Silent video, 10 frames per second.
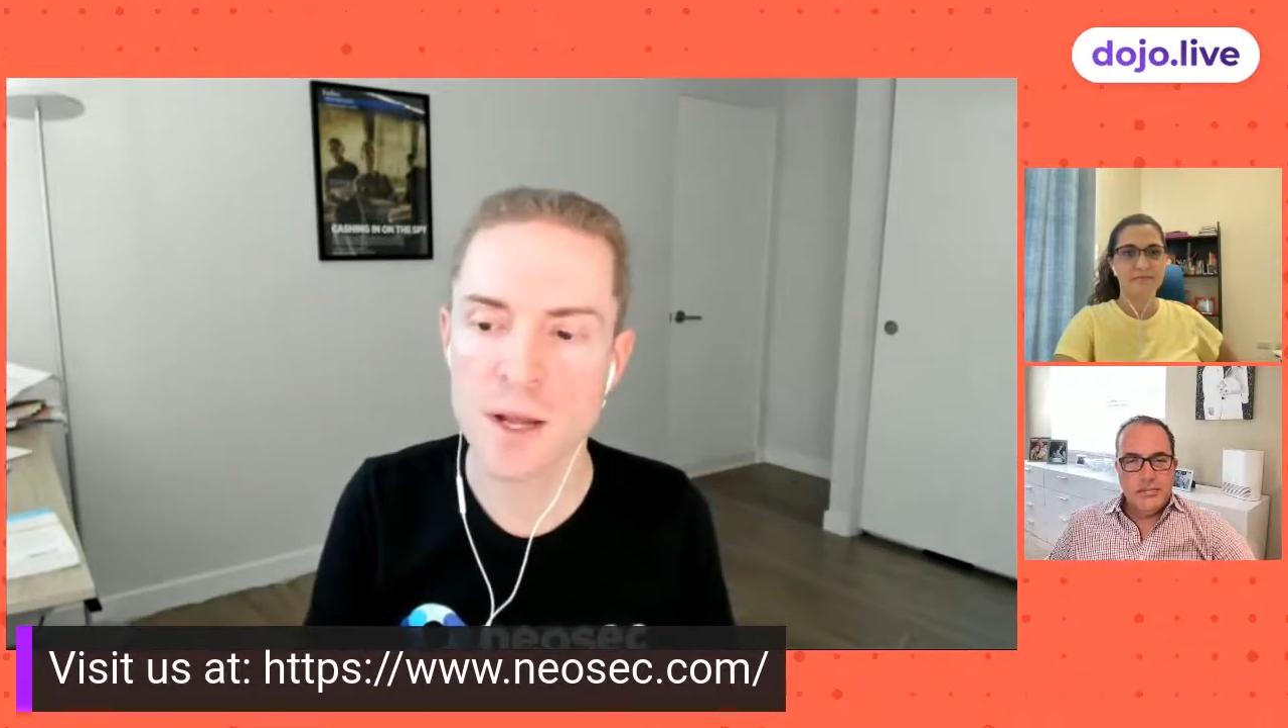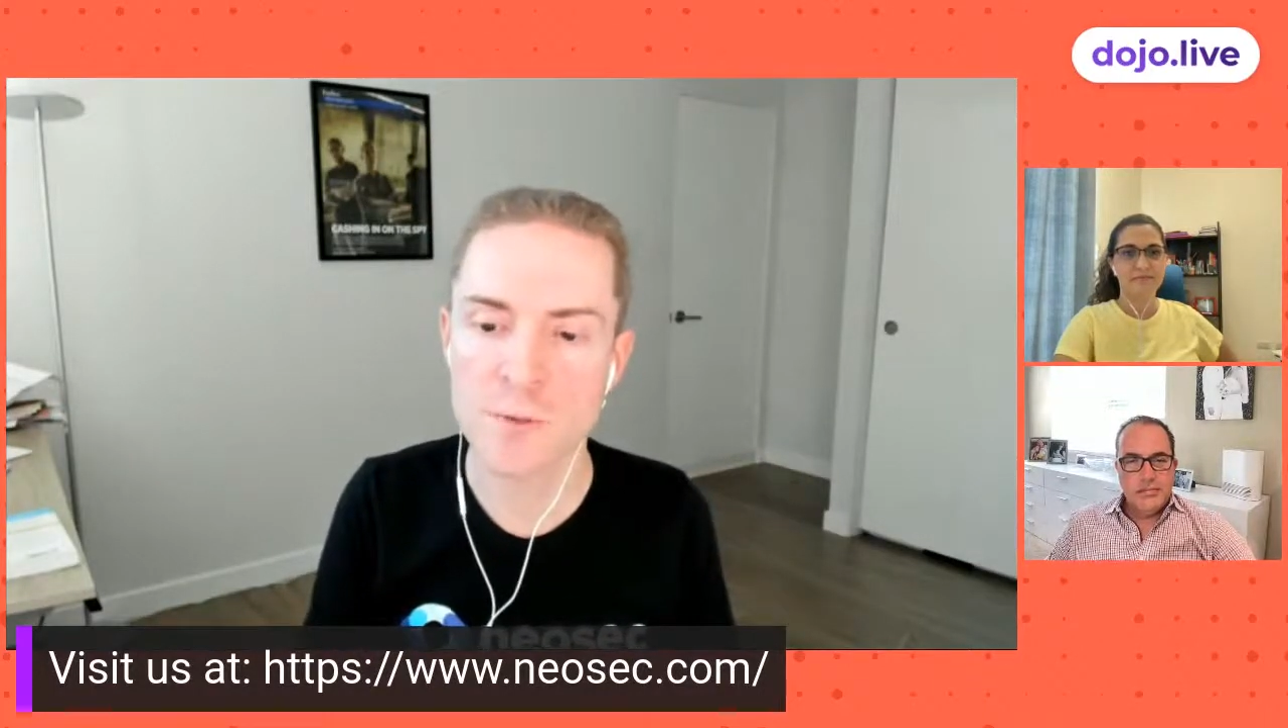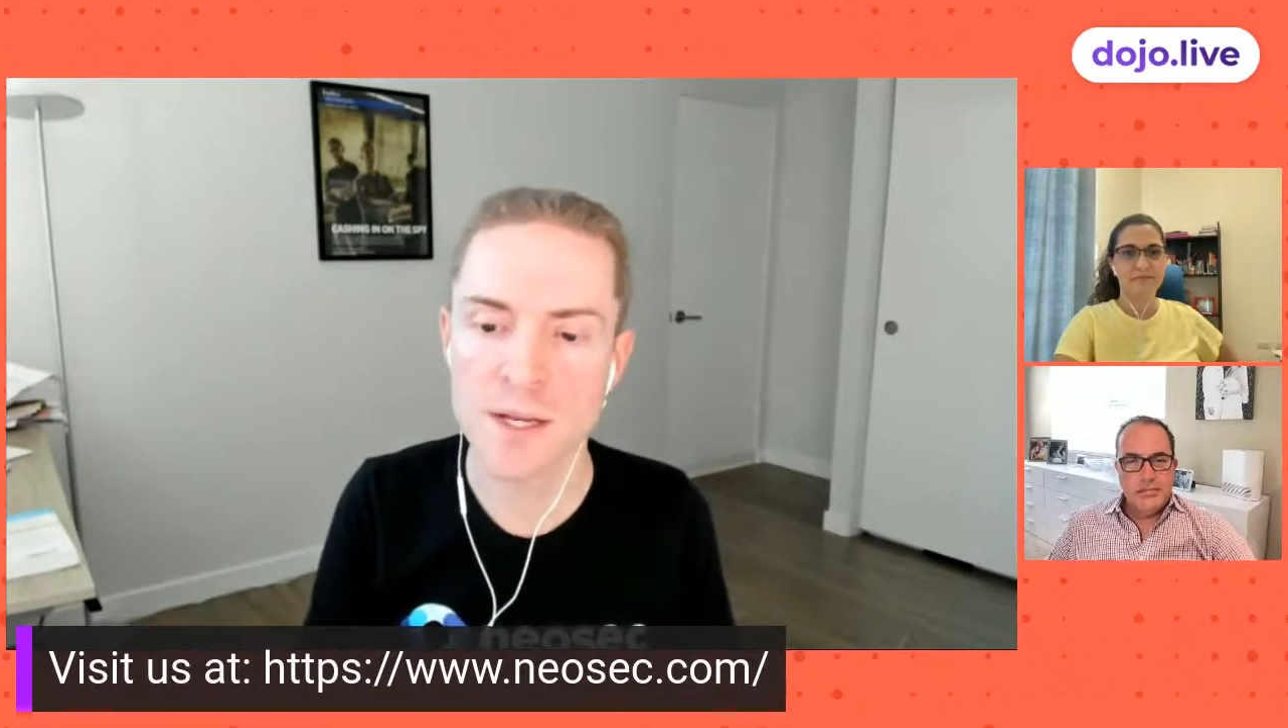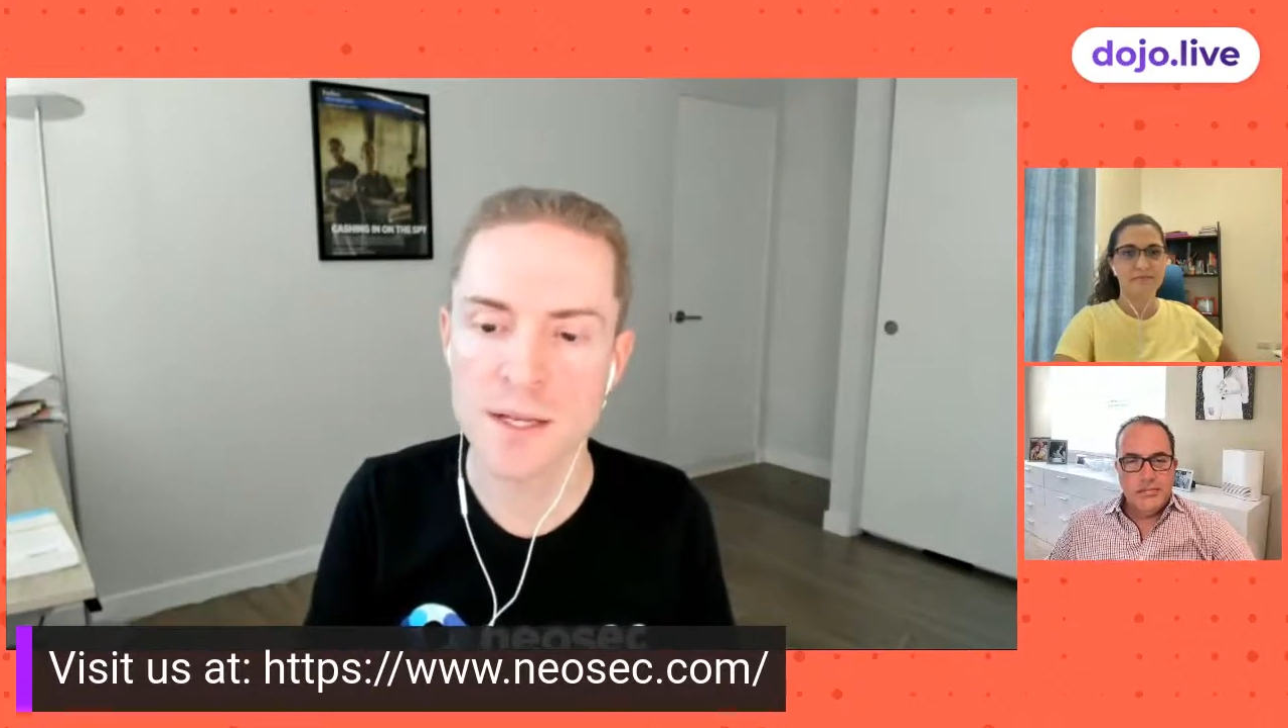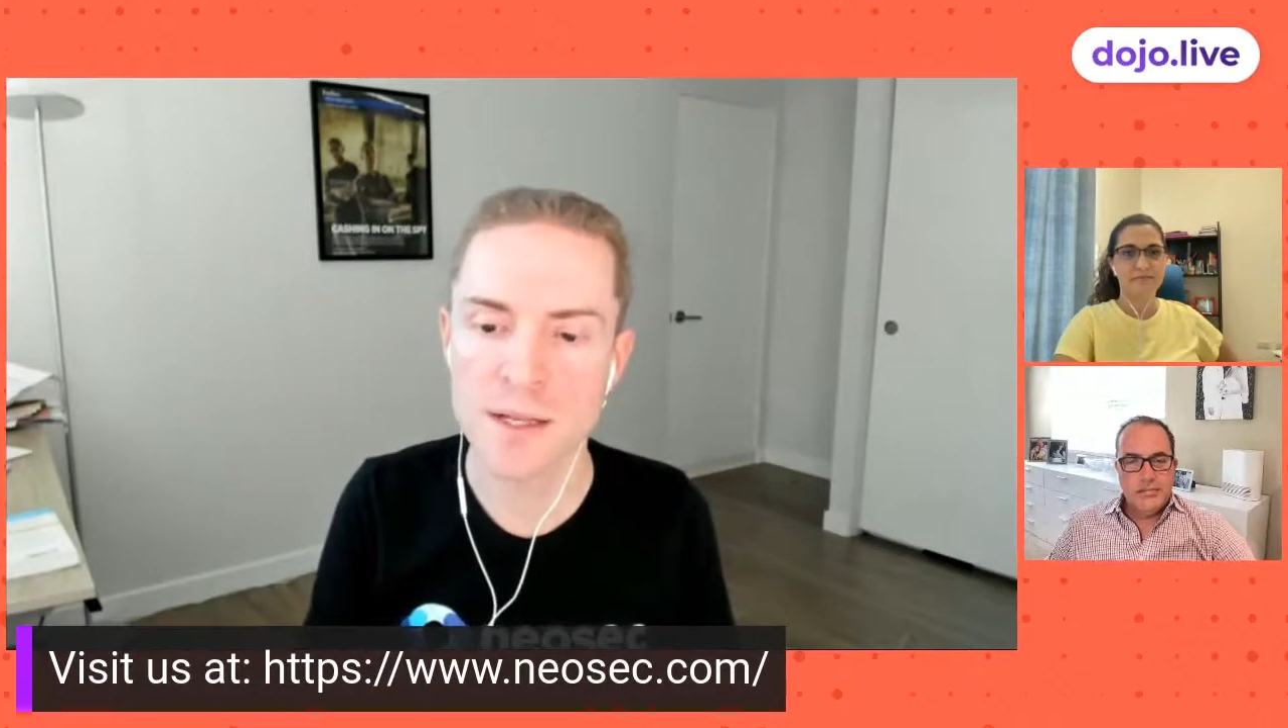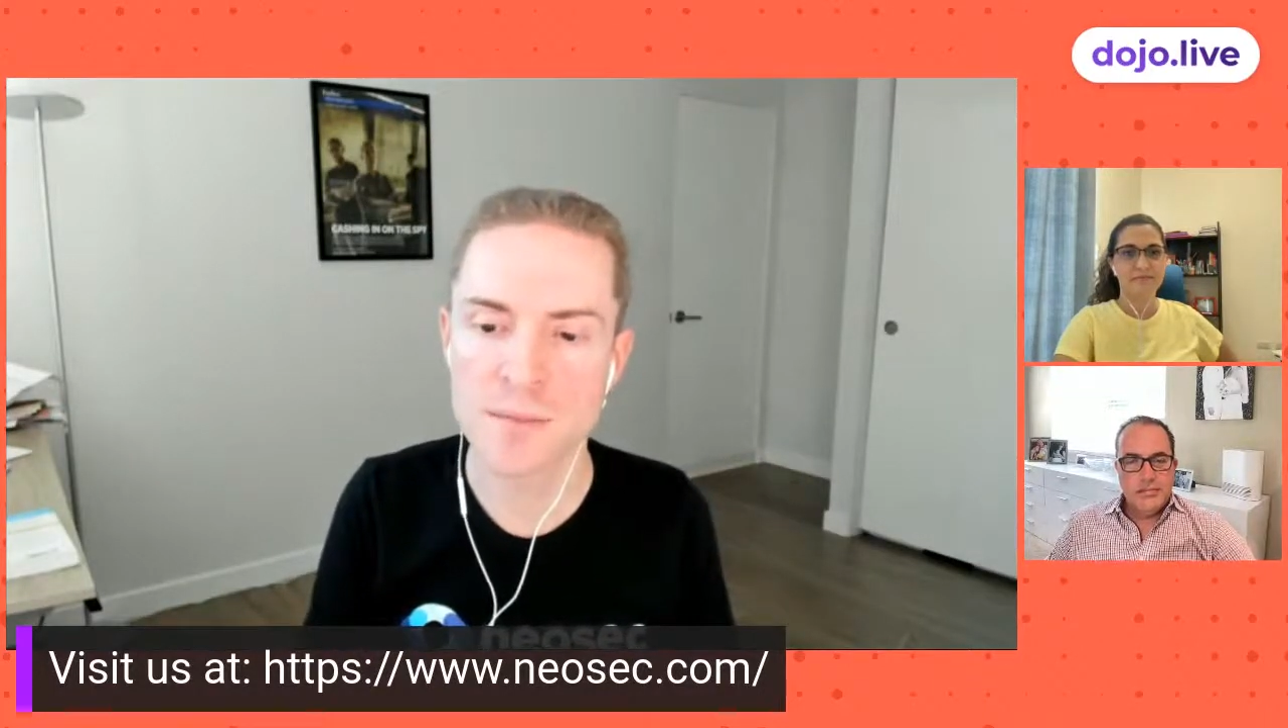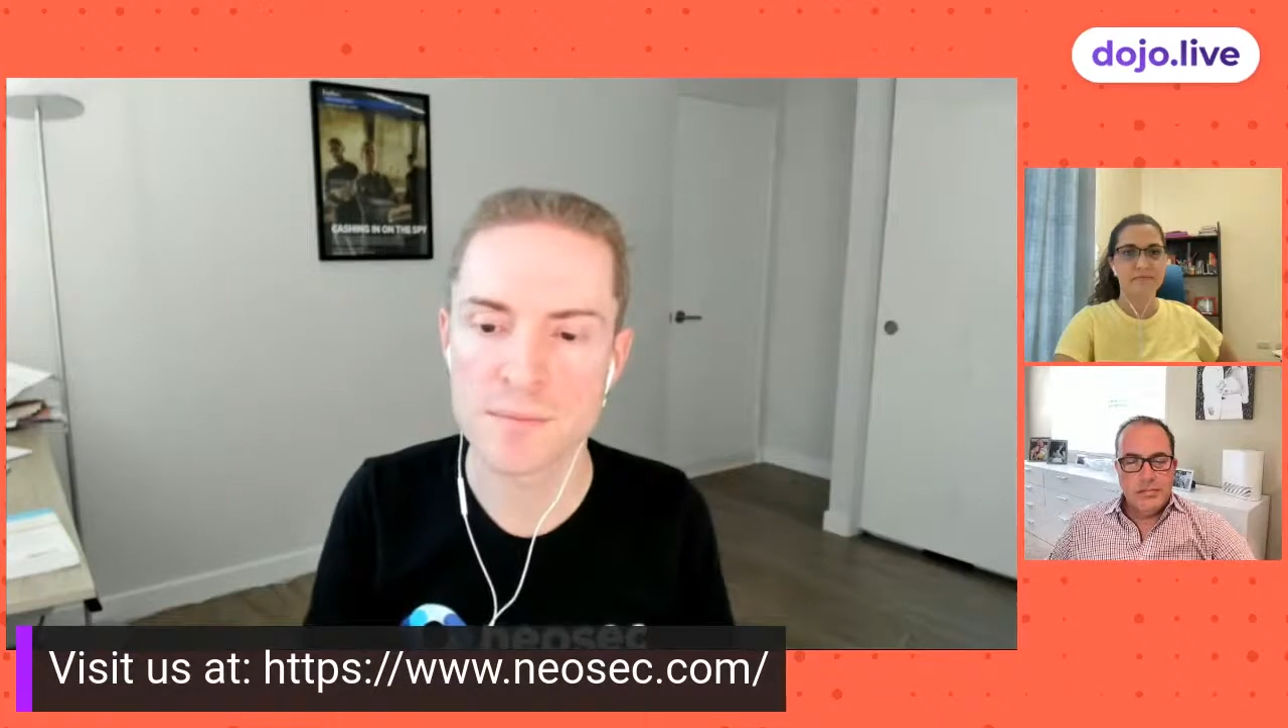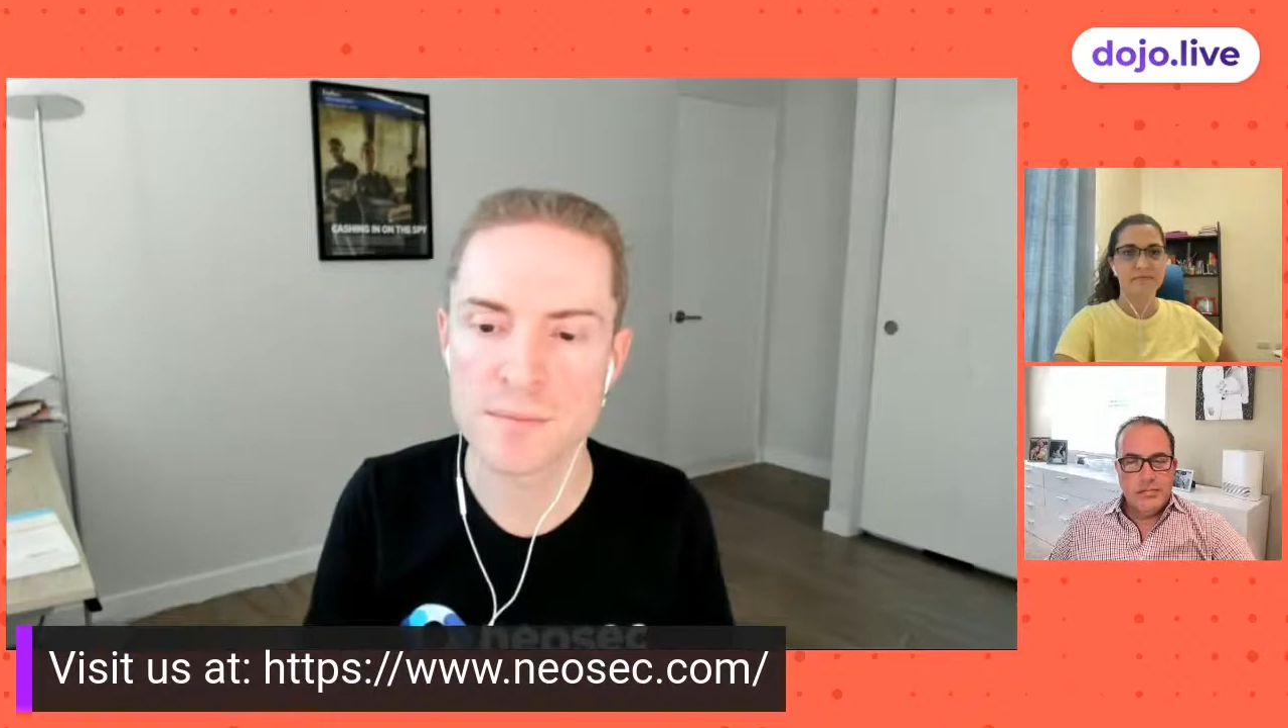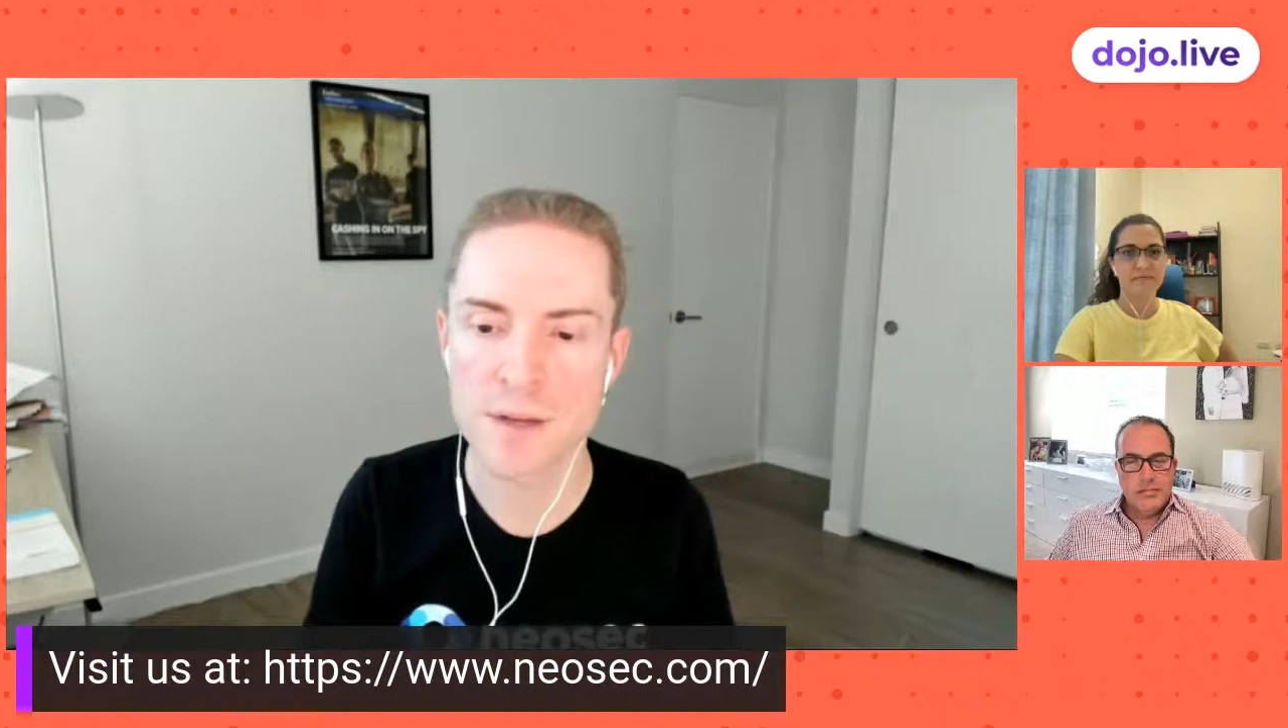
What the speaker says: I'm really